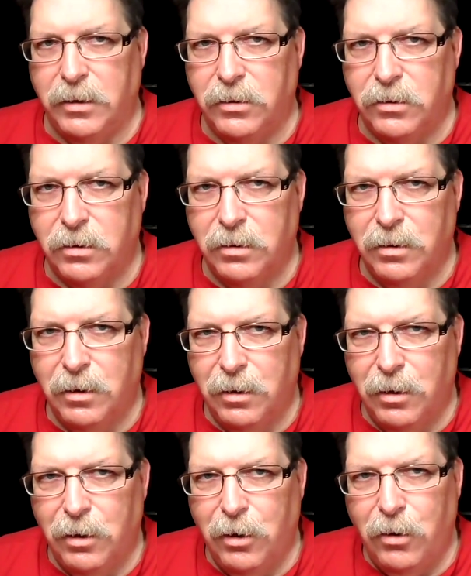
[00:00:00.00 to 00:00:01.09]
blades
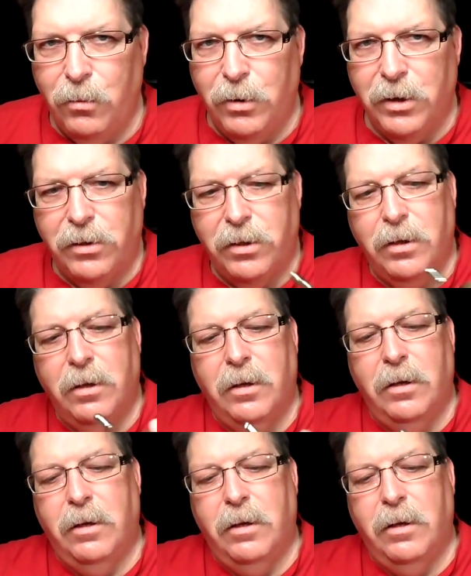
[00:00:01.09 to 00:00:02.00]
with